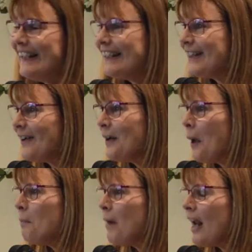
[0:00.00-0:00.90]
You know,
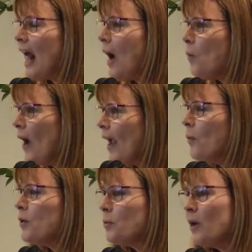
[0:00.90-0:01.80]
but where
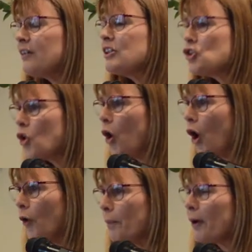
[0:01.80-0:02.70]
where is your
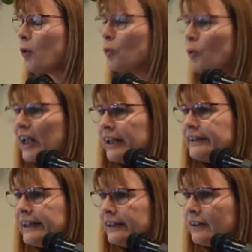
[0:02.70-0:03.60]
hope
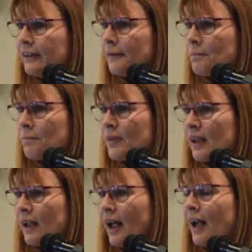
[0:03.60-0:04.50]
really?
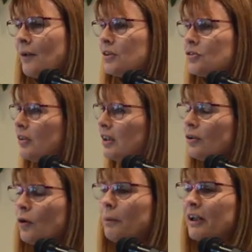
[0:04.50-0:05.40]
And it was really
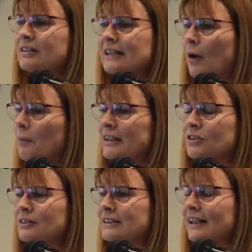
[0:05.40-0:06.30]
cool because our
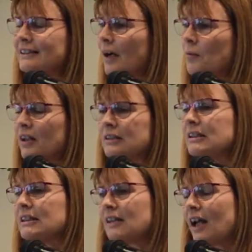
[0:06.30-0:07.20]
mentor sat down with us and
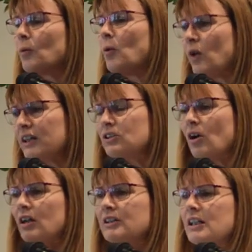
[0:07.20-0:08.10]
he's like, Well, what is
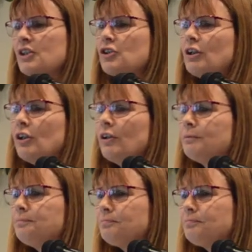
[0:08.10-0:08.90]
God teaching you?